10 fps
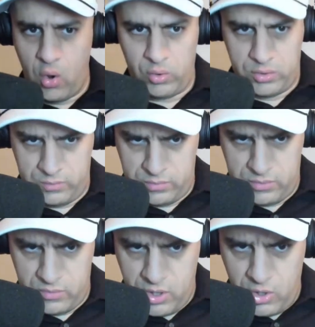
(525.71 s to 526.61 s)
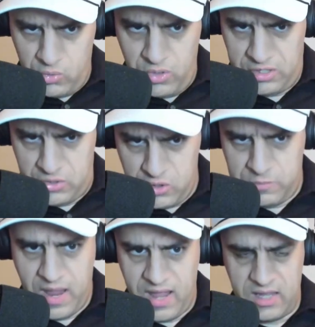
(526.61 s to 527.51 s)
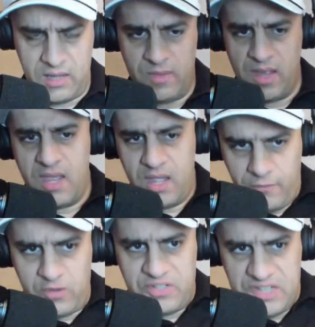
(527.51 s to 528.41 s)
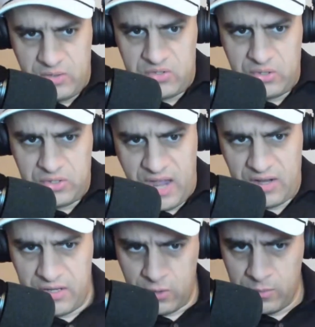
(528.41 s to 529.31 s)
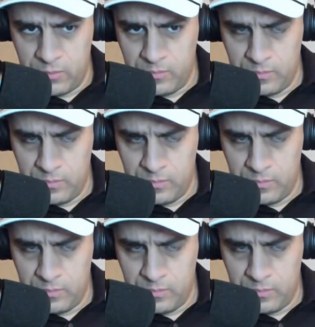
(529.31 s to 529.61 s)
Oh, really douchebaggy. And of course, the Eagles took downhill.